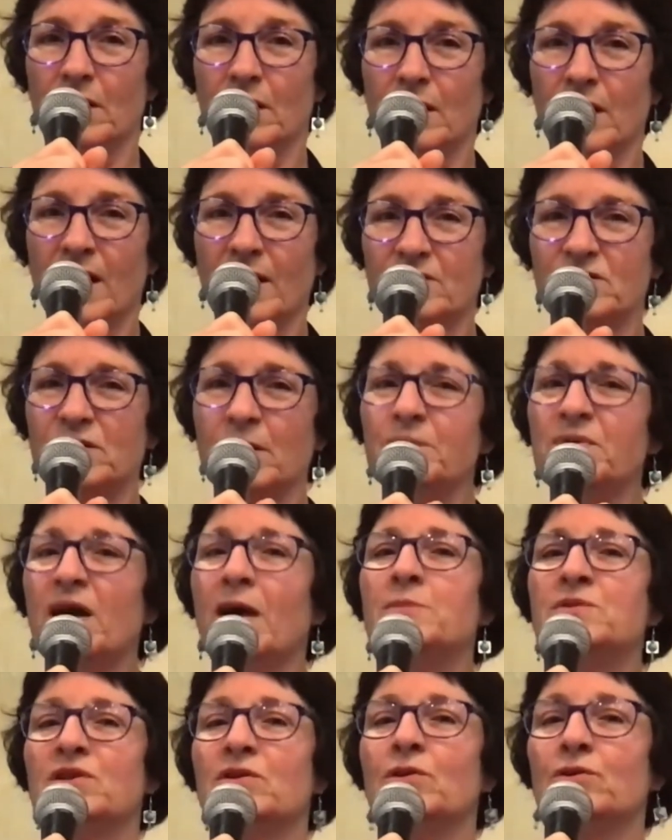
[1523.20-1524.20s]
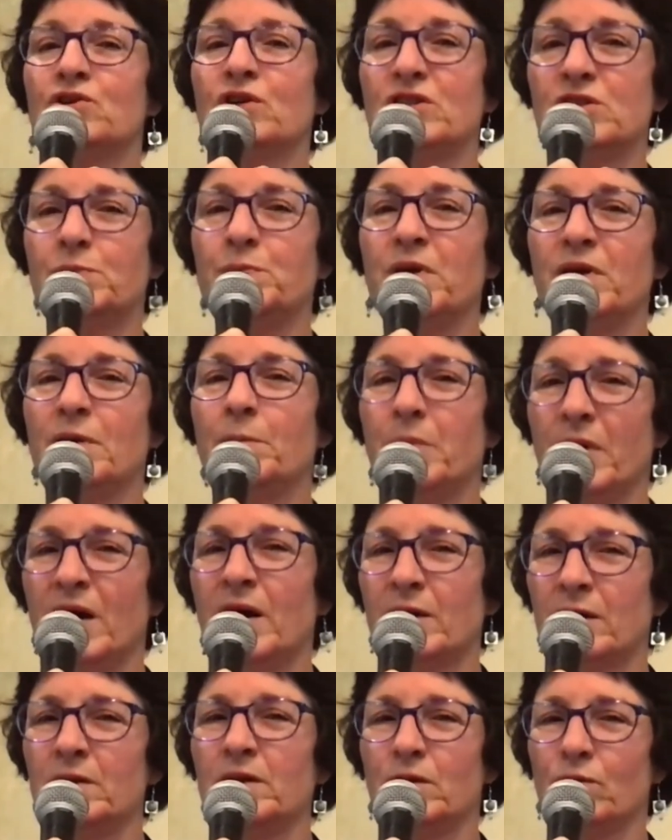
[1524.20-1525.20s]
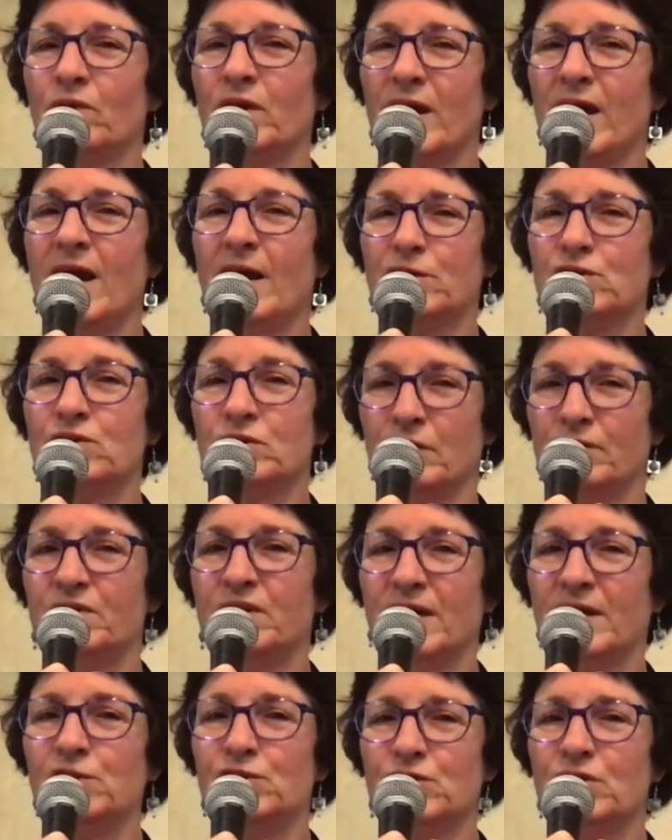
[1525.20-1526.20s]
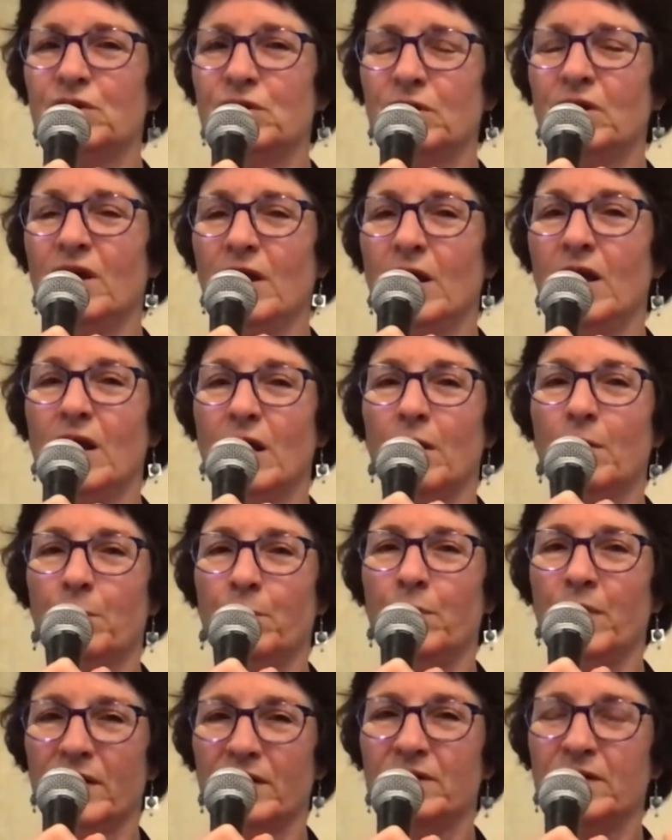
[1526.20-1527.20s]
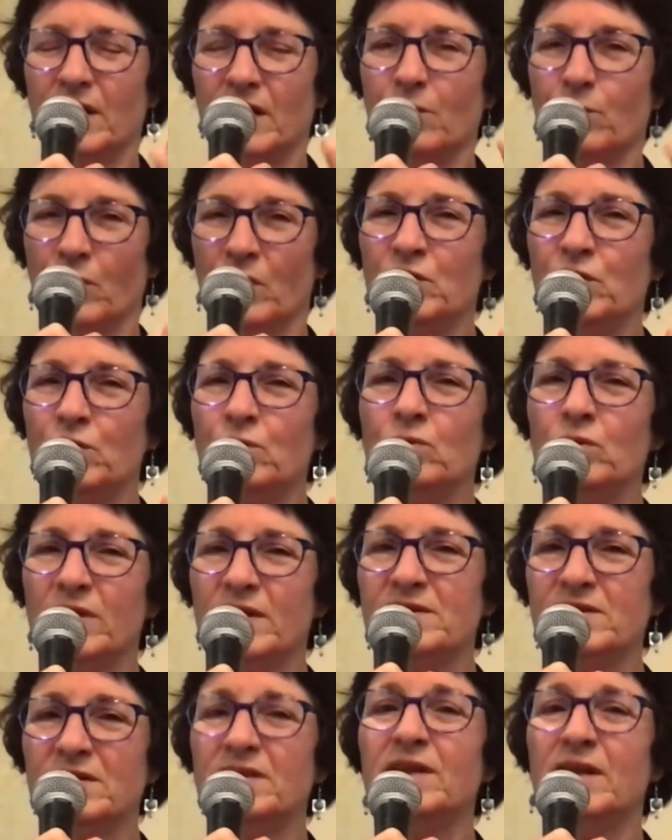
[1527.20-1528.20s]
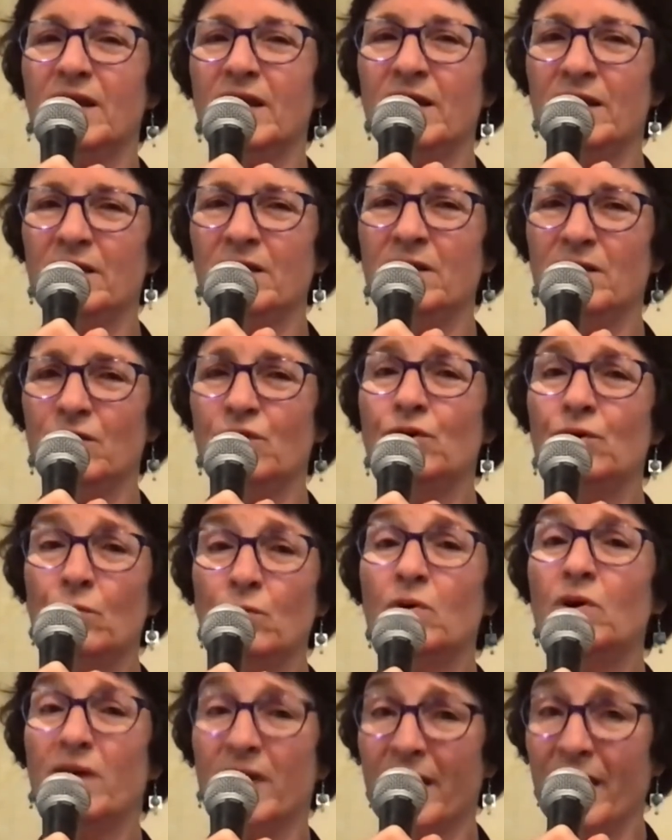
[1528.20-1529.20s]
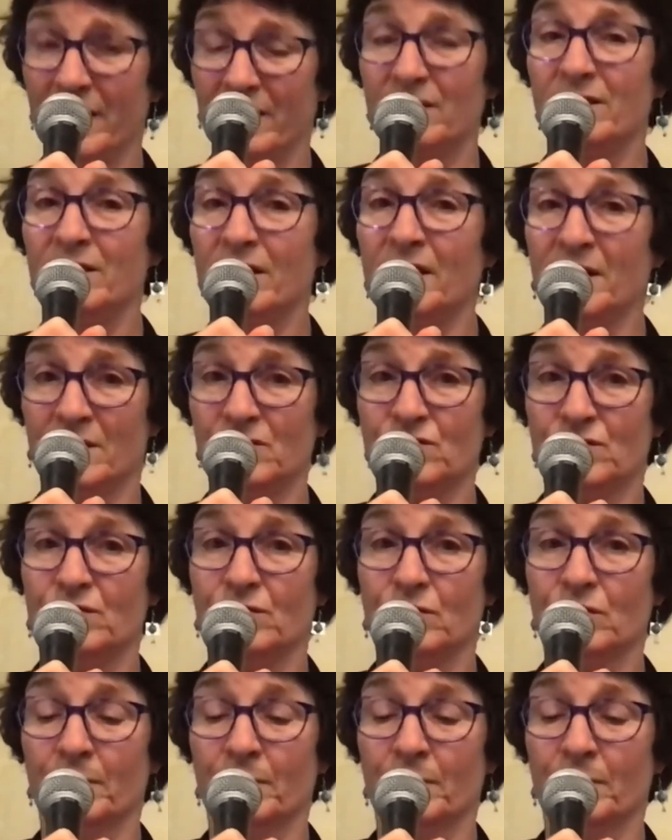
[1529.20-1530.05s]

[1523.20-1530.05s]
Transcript: And sometimes it'll just be a bodily reaction of tension, but when you listen in, you will get the answer.